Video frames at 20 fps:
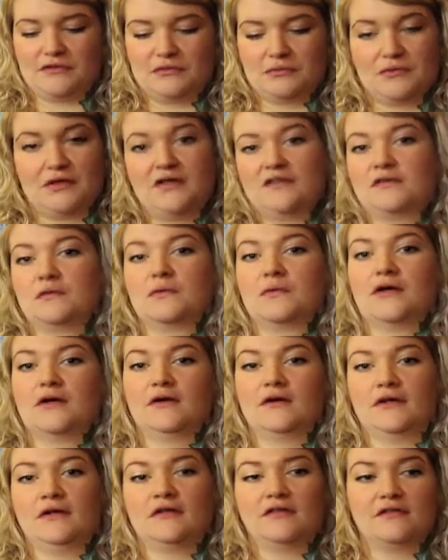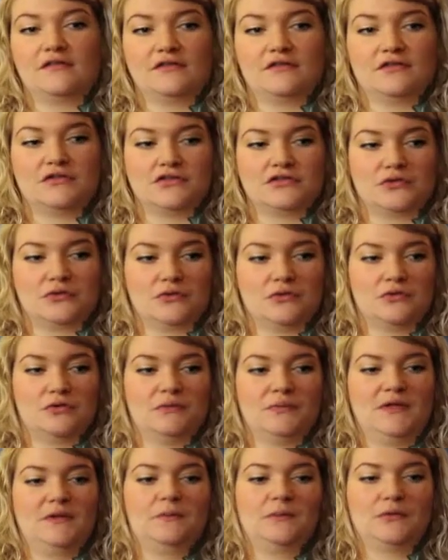to raise awareness, to show
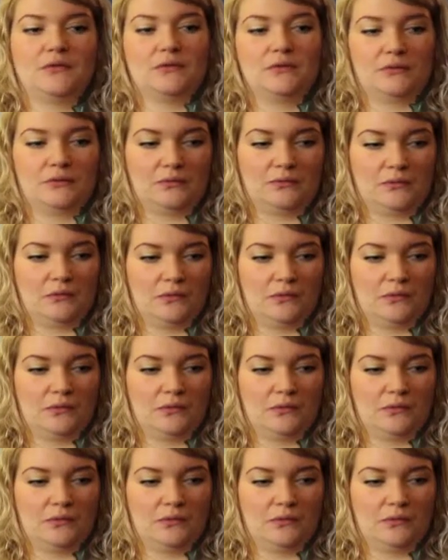people